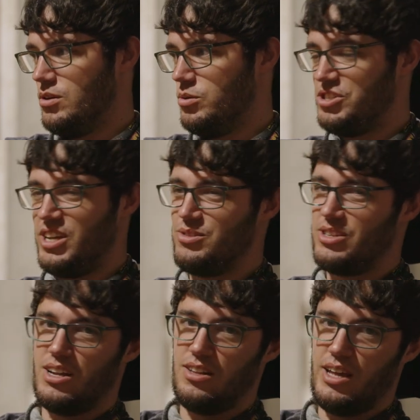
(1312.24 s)
Which sounds
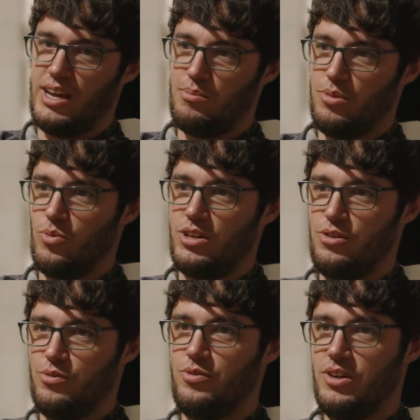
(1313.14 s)
kind of lame, but when
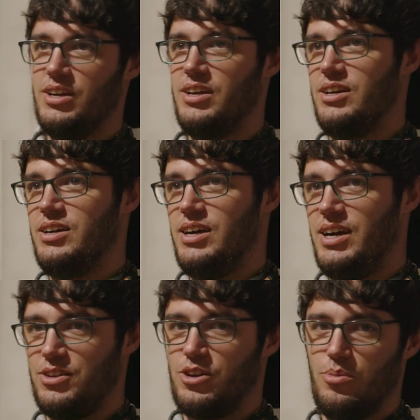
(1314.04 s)
you've
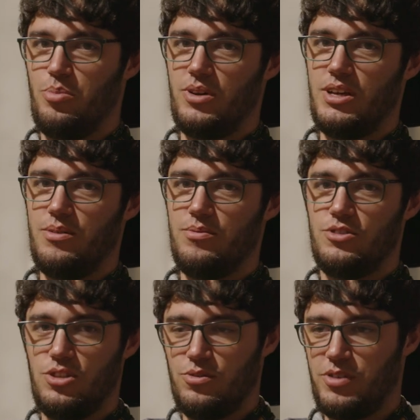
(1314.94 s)
had a company
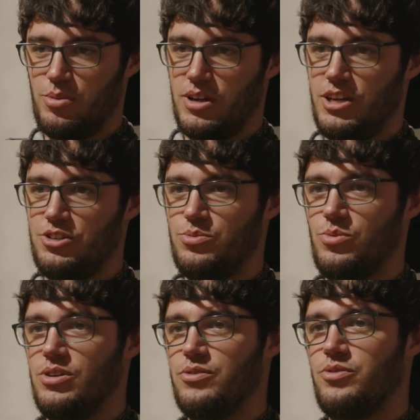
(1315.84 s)
do fabrication
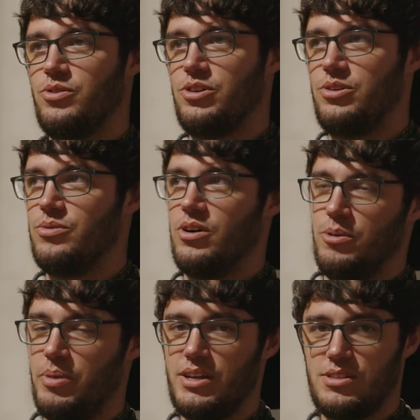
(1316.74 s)
work for you on the
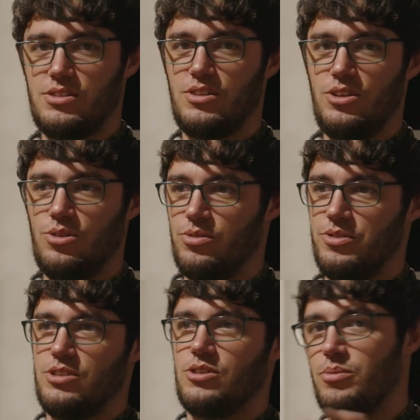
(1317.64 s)
basis that you're
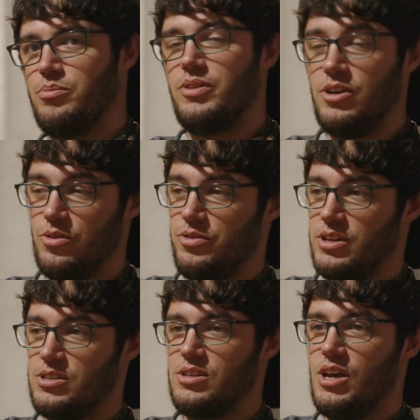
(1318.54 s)
this
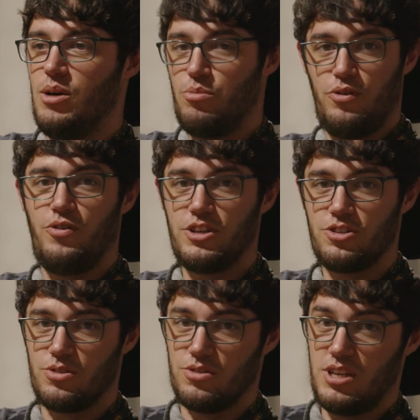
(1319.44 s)

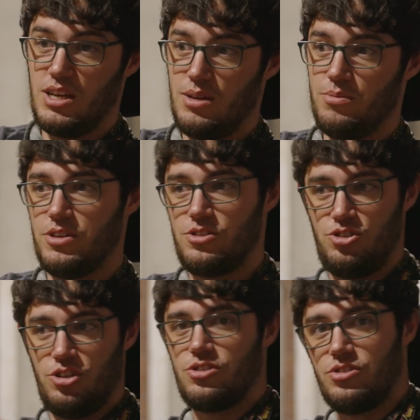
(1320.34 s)
professional team that's
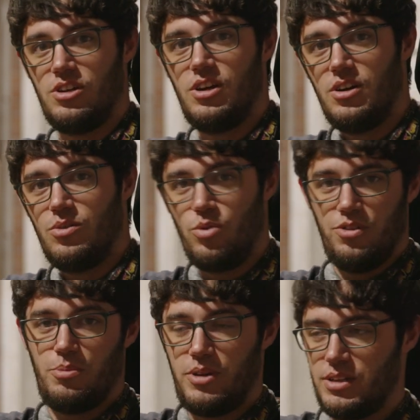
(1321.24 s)
just
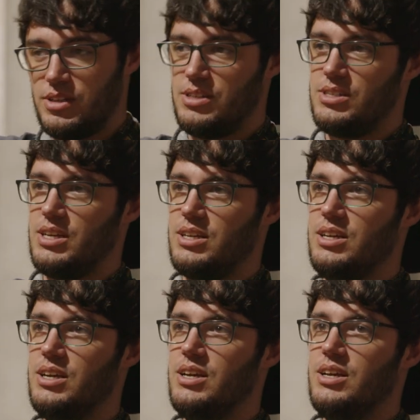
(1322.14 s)
won the BDC,
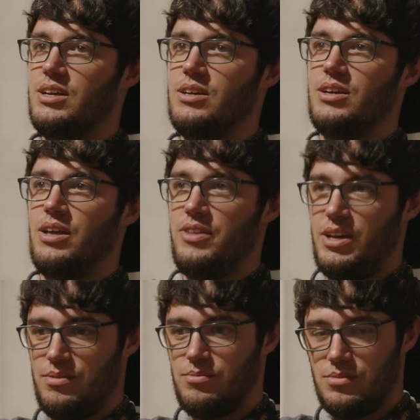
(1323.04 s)
and
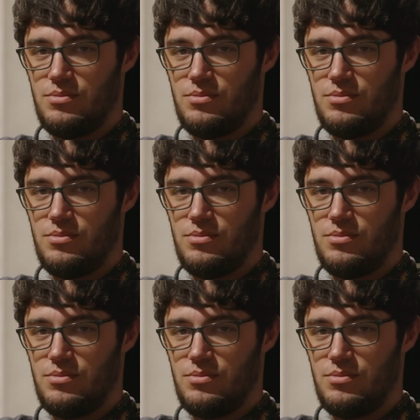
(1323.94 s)
they